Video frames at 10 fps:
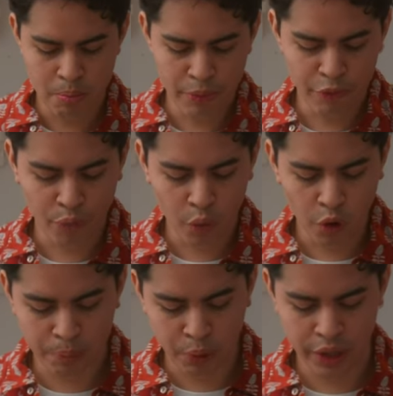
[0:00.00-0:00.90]

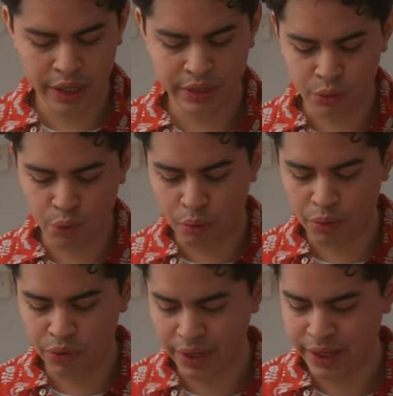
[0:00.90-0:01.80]
before putting the
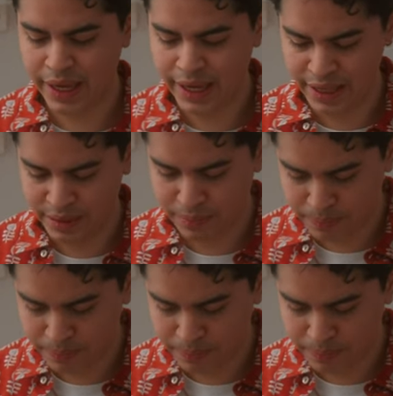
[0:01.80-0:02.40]
rubber ring in.